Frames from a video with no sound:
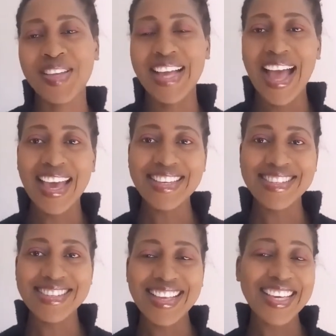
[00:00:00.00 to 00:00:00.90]

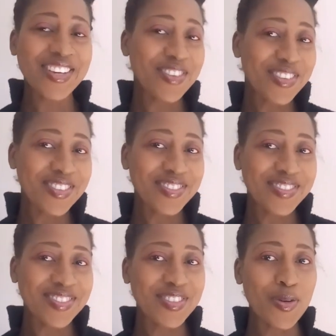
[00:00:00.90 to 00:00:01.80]
Guys, thank you
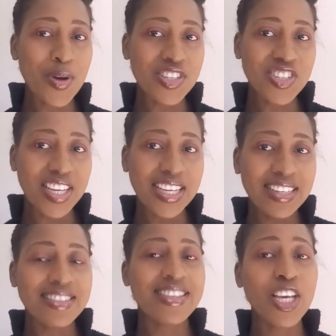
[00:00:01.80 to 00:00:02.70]
for watching.
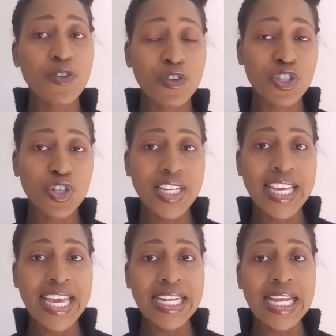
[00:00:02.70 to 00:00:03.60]
Thank you for
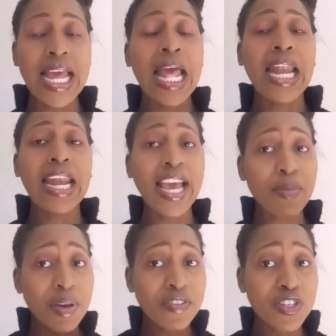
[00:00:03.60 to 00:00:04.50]
tuning in.
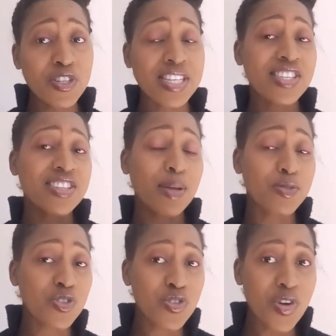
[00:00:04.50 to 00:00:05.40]
Like my videos and
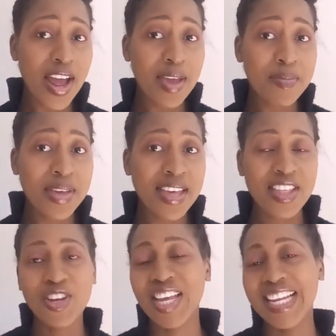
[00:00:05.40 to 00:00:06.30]
subscribe,
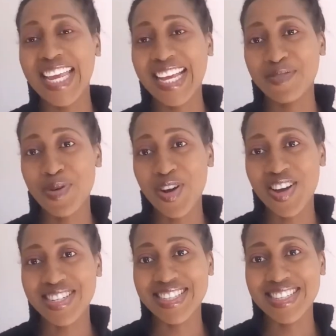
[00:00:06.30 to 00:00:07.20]
and you can get more
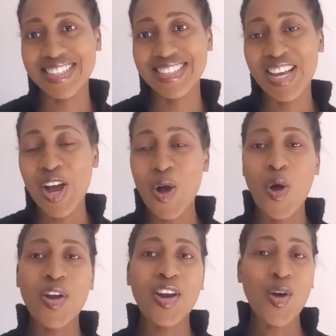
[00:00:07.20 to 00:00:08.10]
content
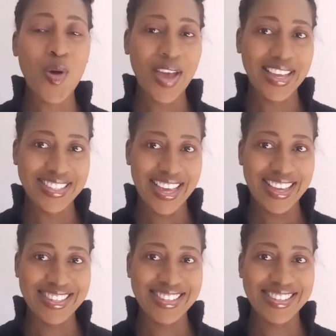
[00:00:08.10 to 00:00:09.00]
on
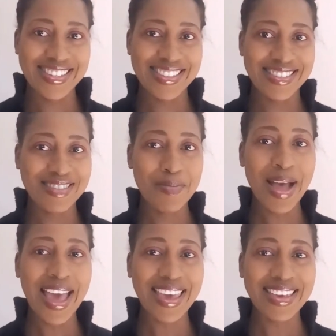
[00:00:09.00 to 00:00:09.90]
OHS.
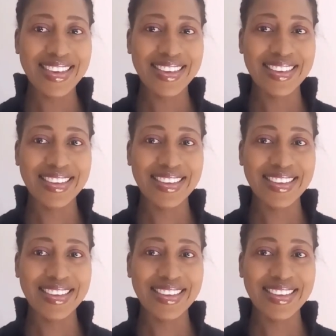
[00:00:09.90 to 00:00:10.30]
Bye.